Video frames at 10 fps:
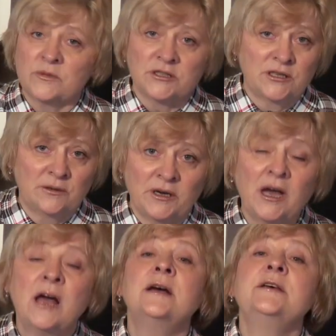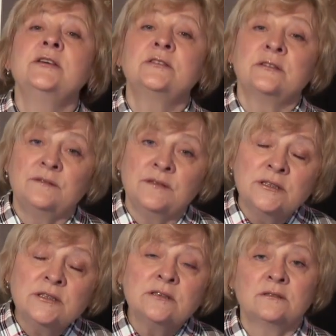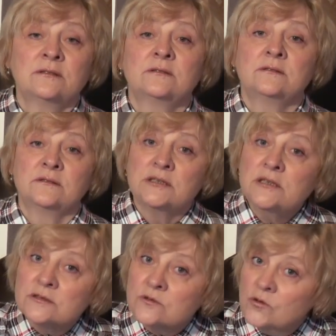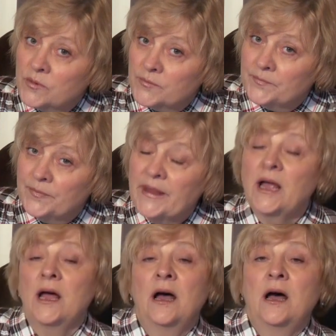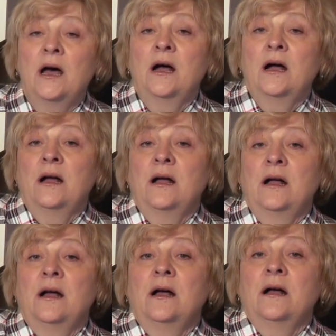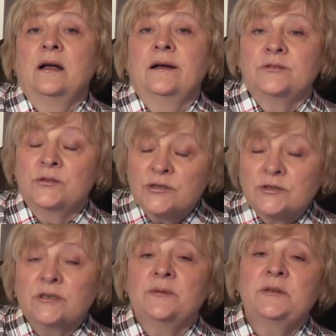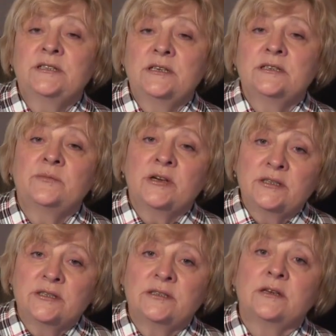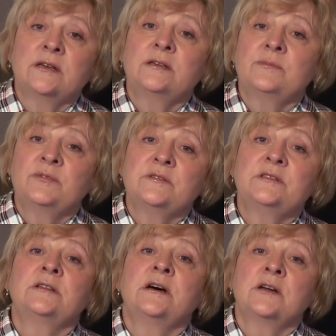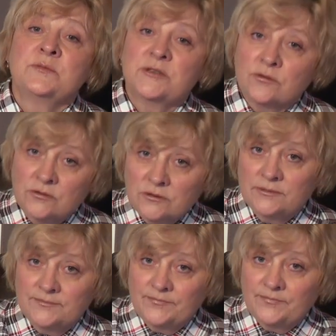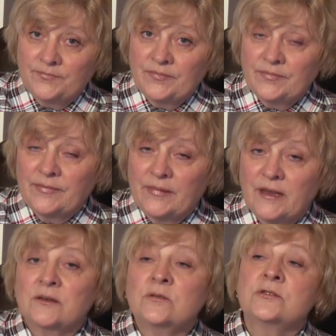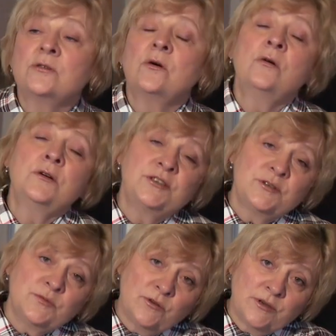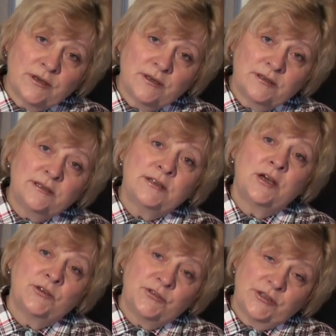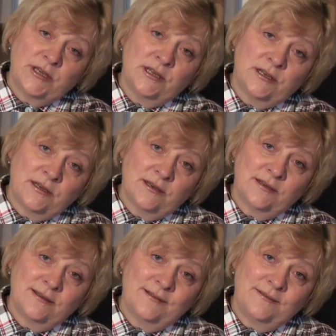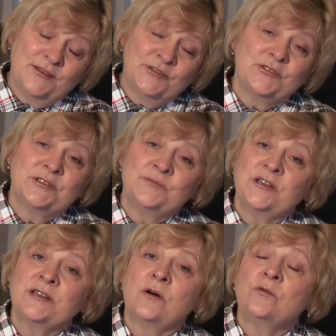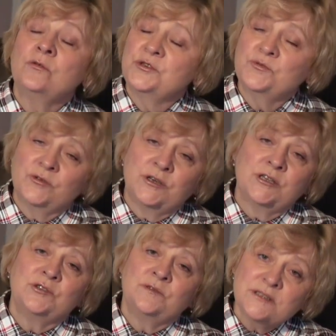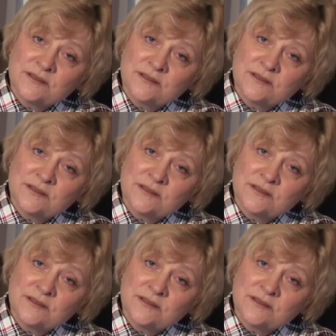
Here's the question about the burial, about elongated skulls from Mesoamerica. I want to say that Egyptians painted the same skulls on Akhenatons, Nefertiti's and their children's tombs.